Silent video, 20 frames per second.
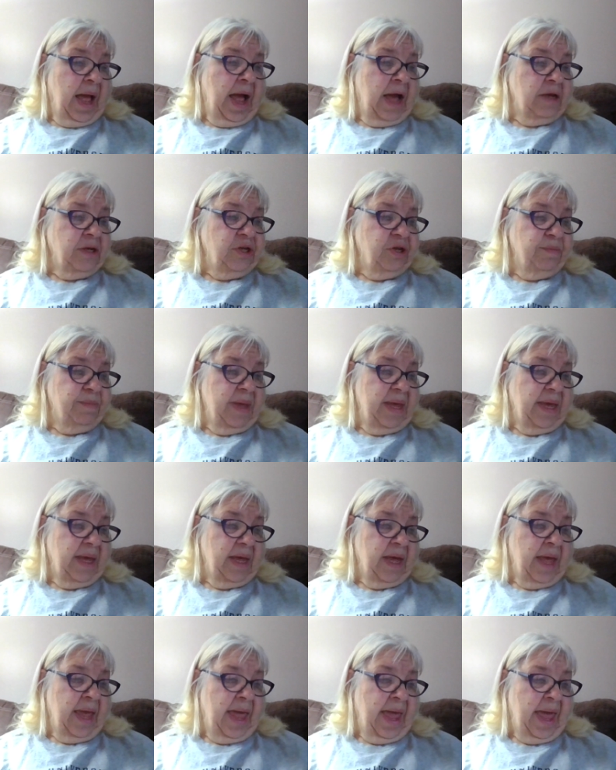How do you make
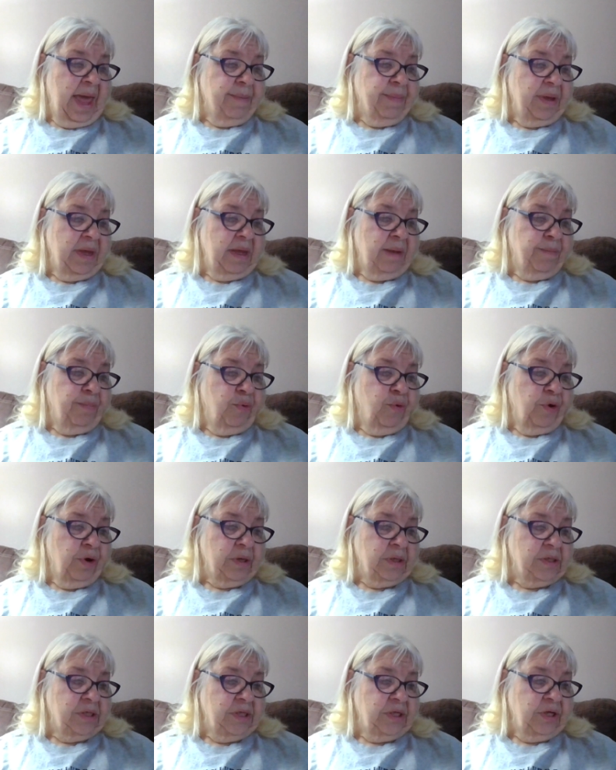a habit
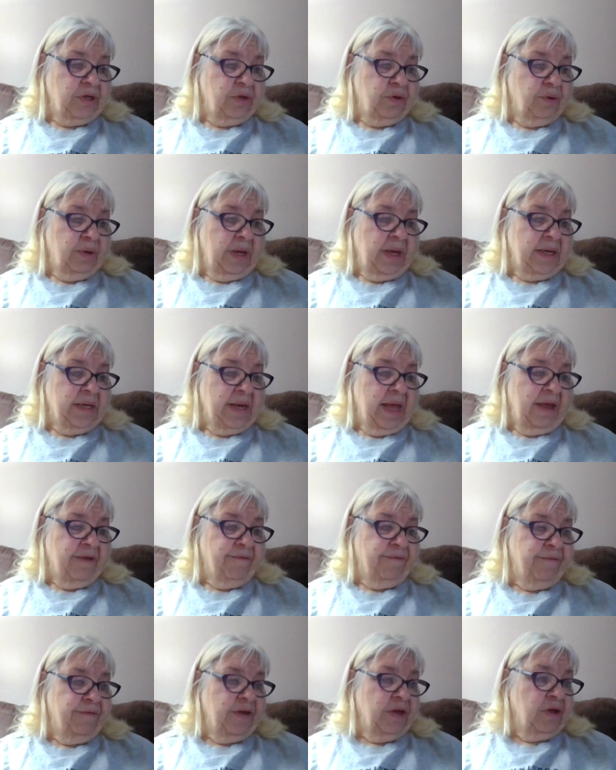important to you and
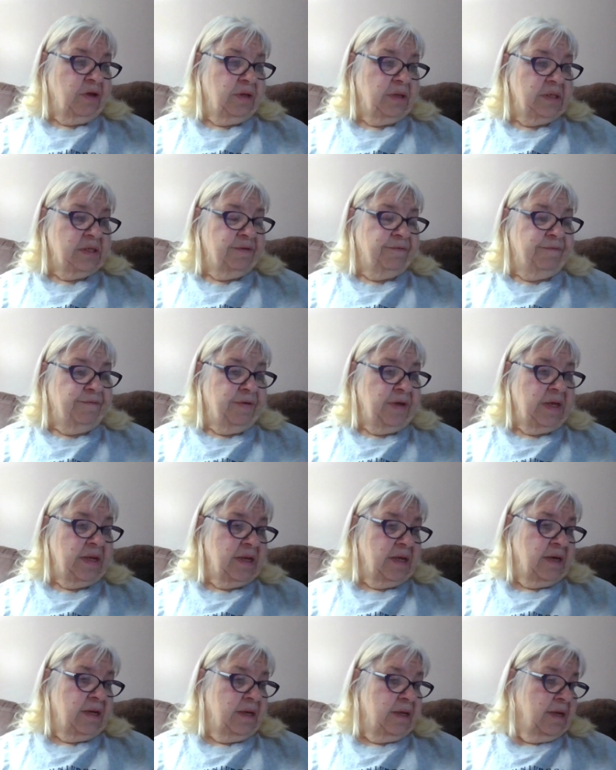not feel
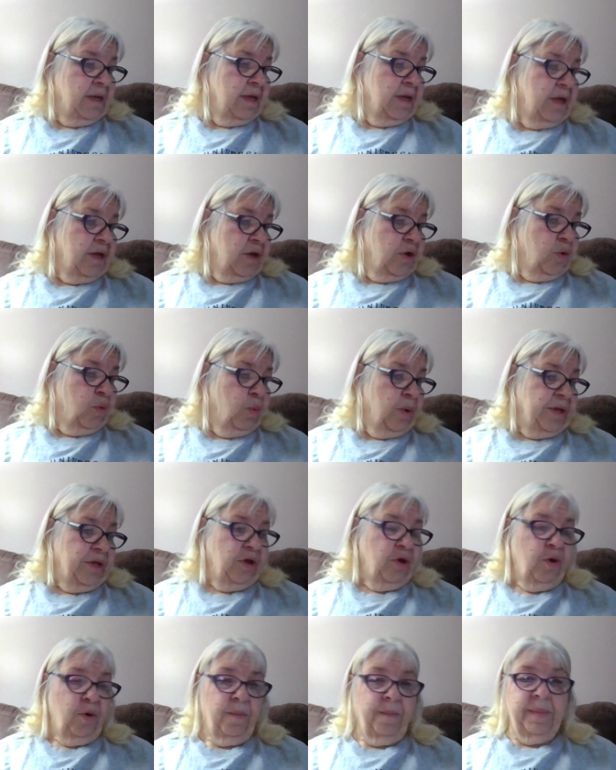defeated when
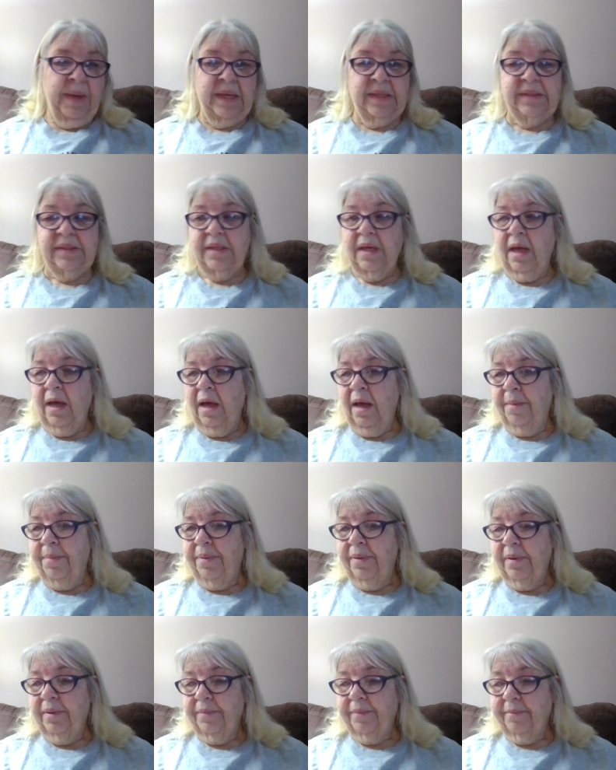you mess up?
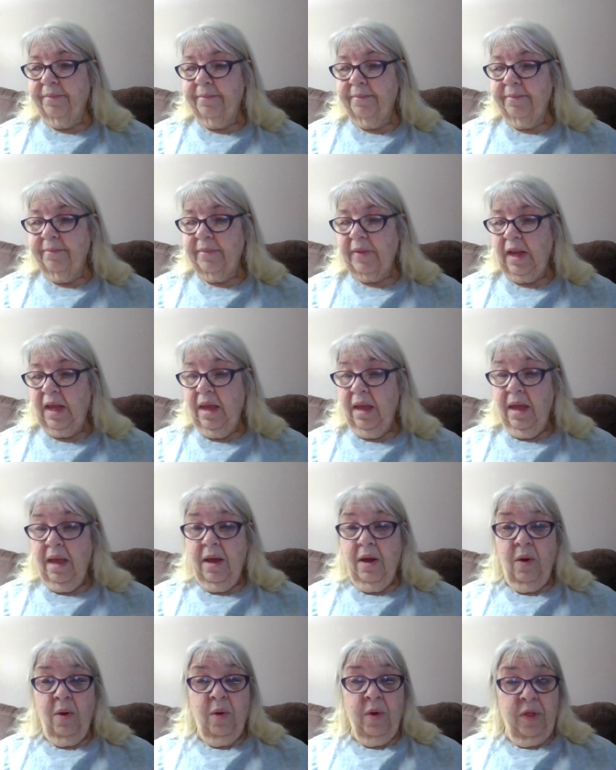
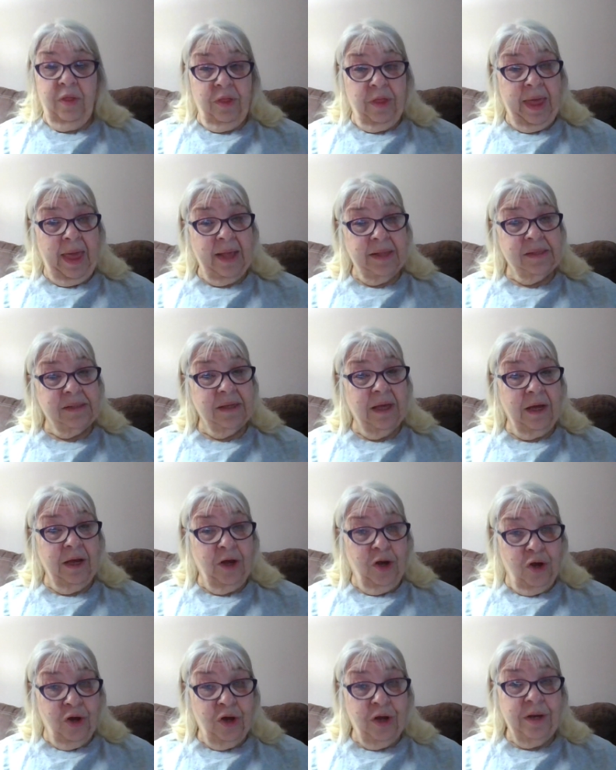That's a
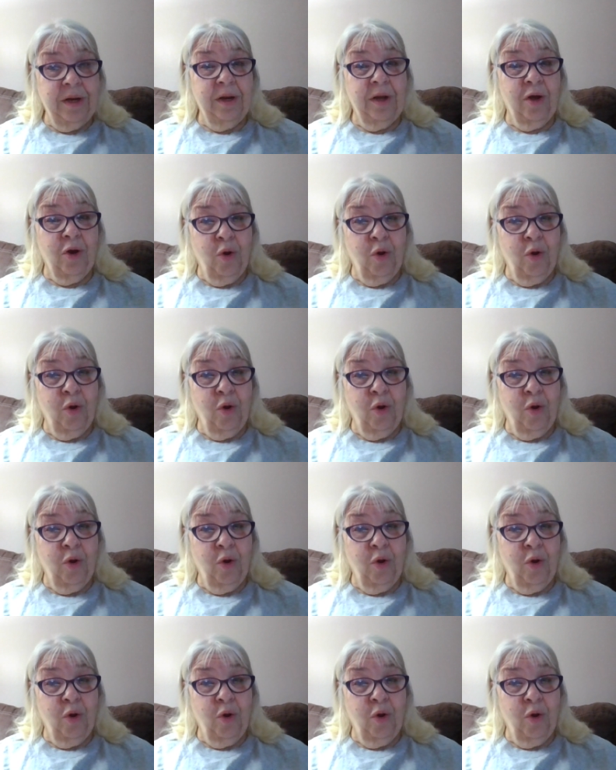good